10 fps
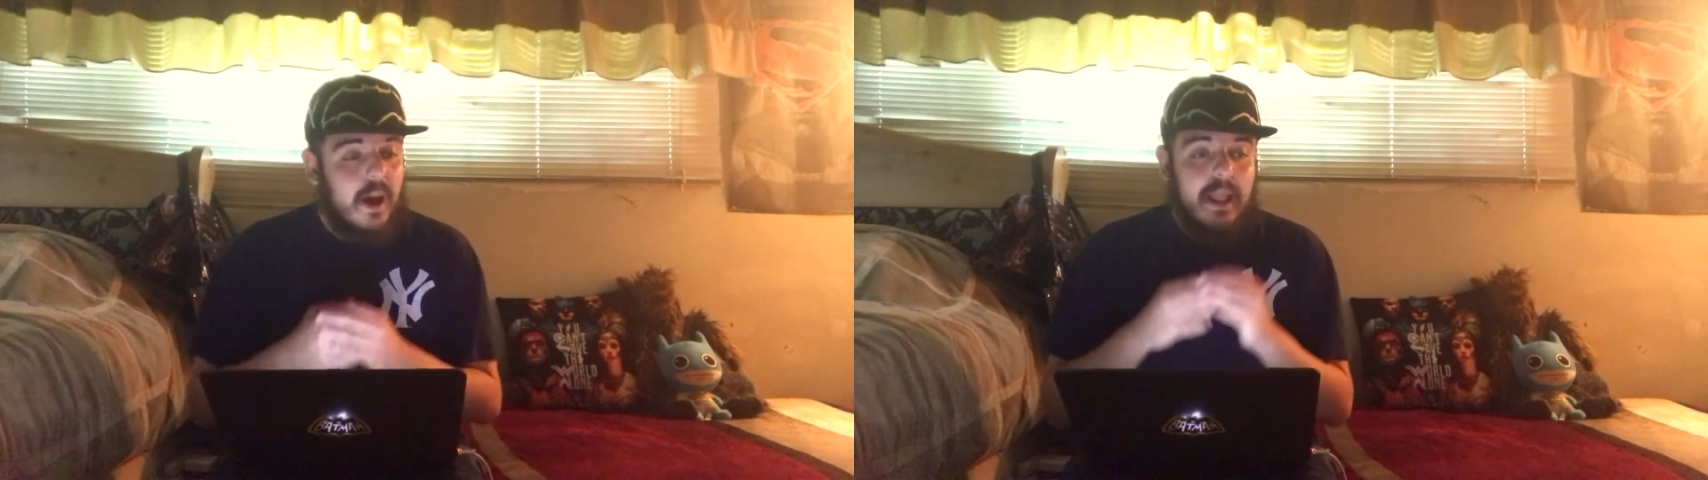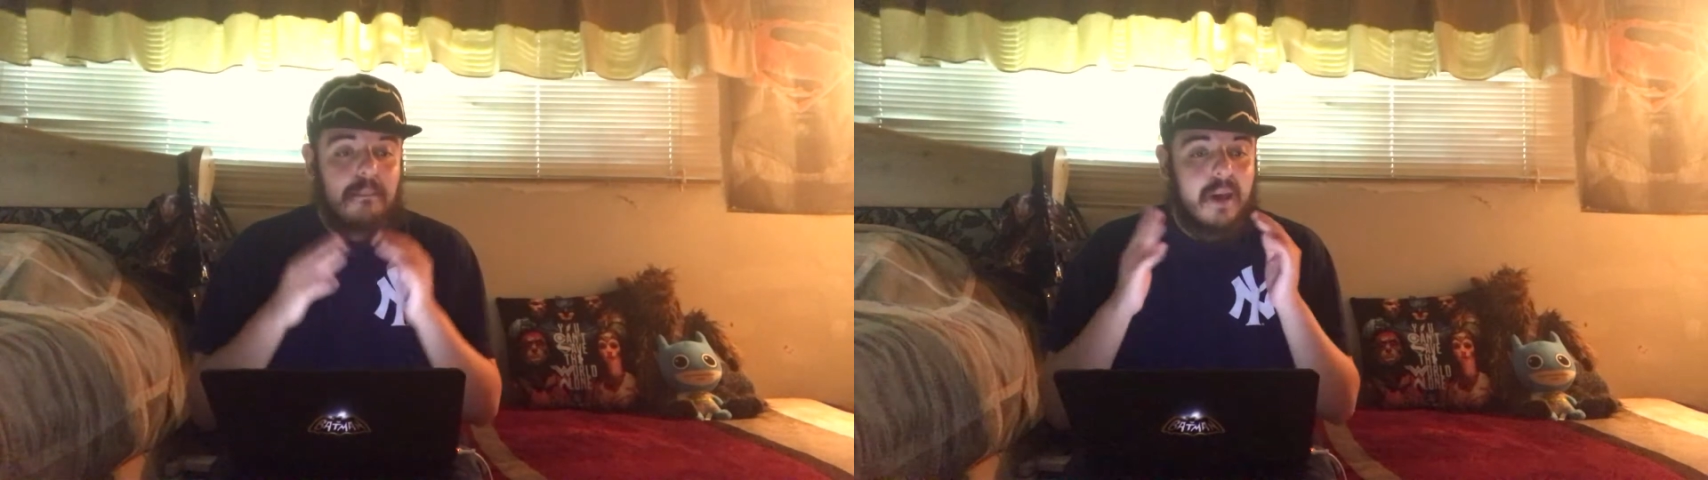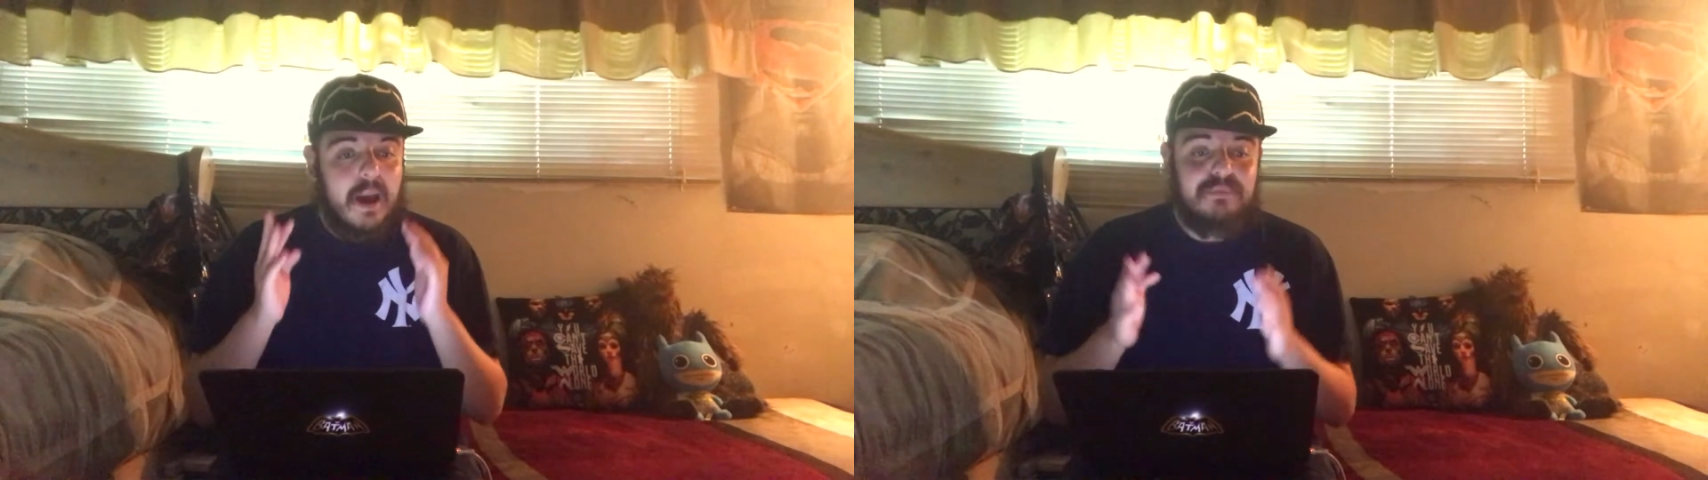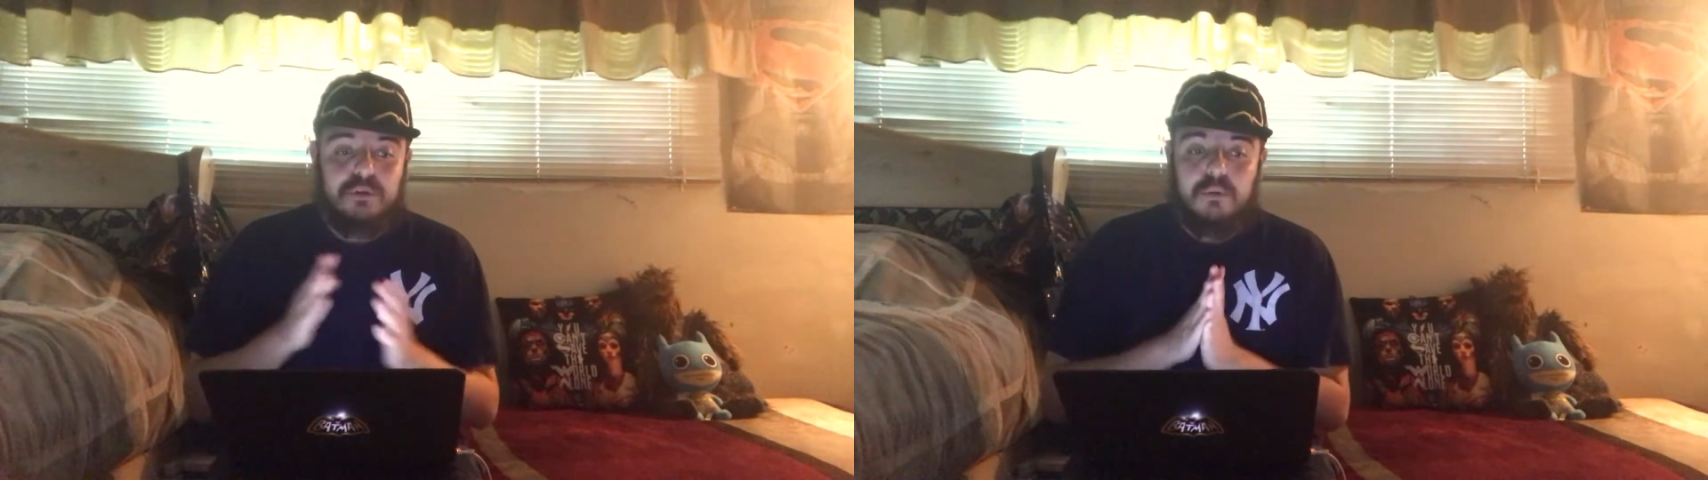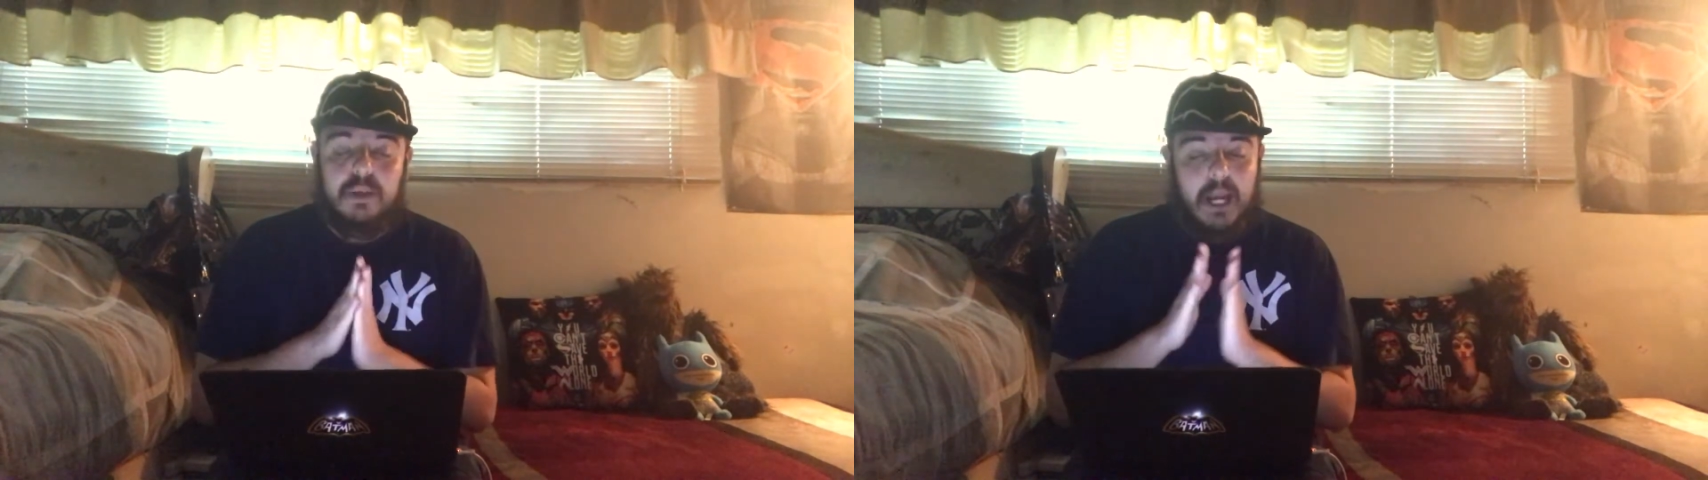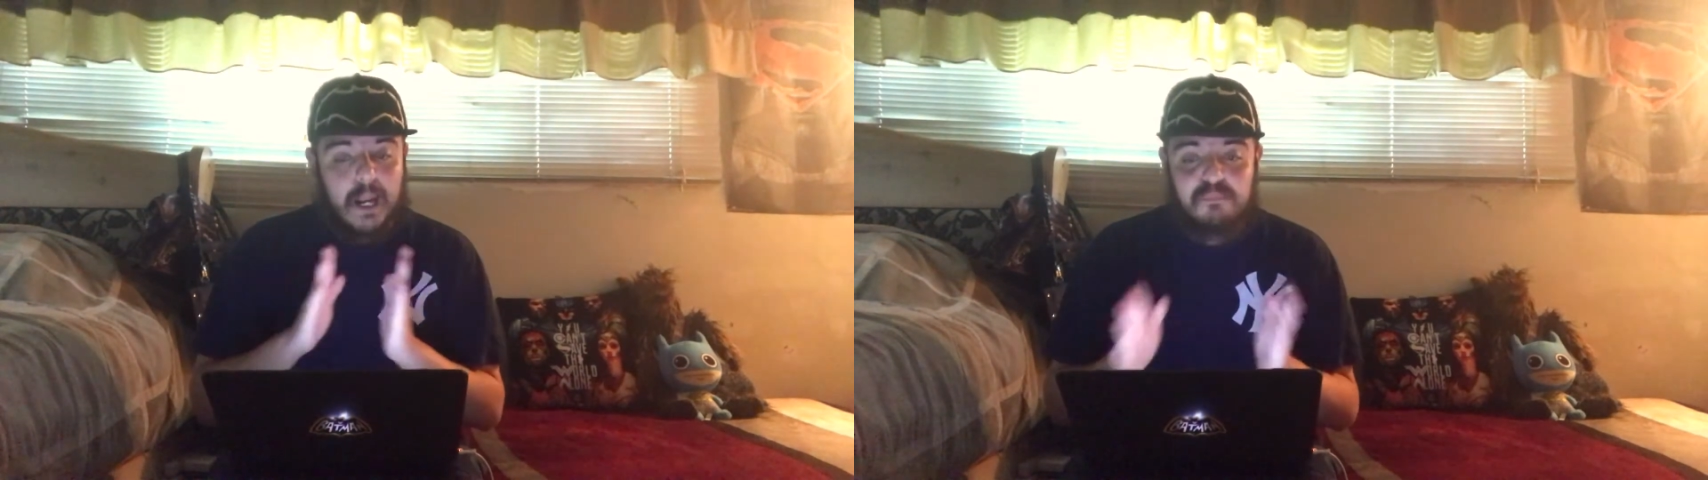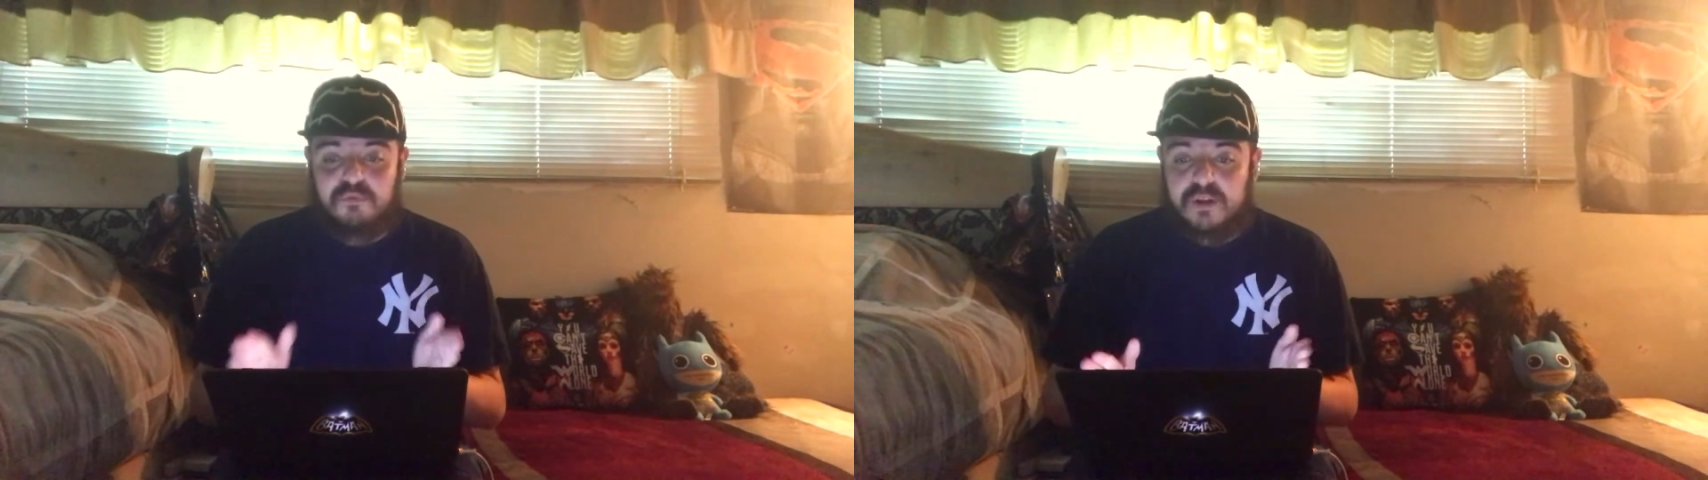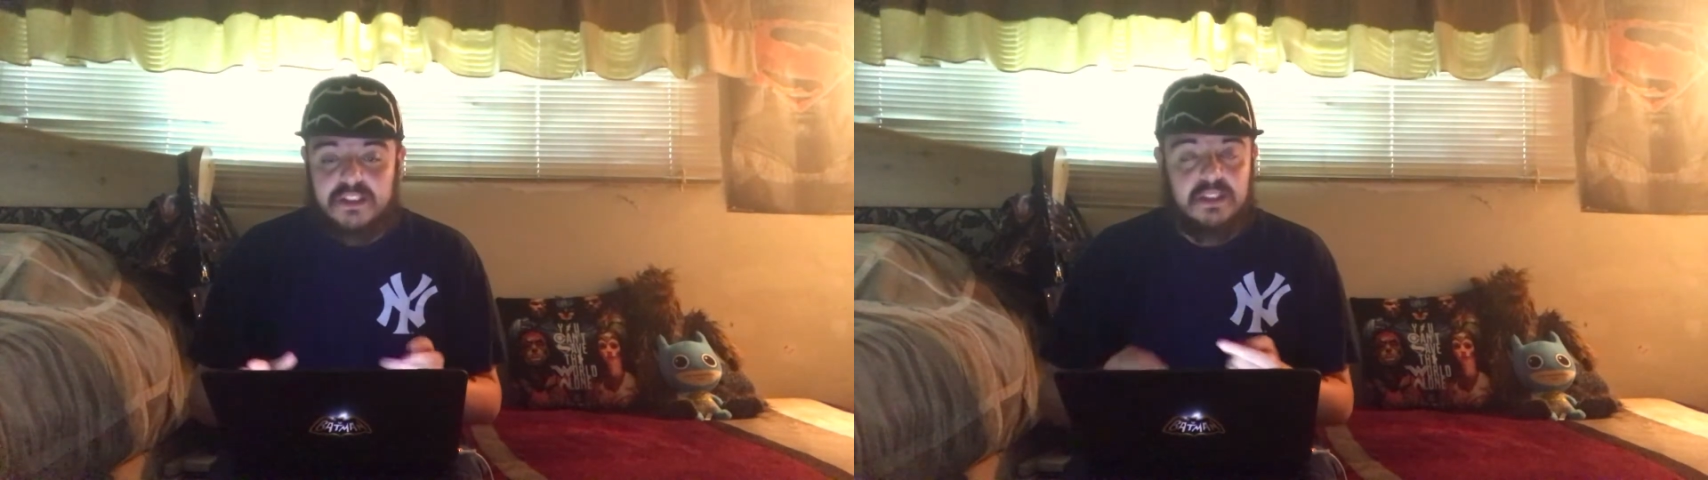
I am absolutely hyped for this.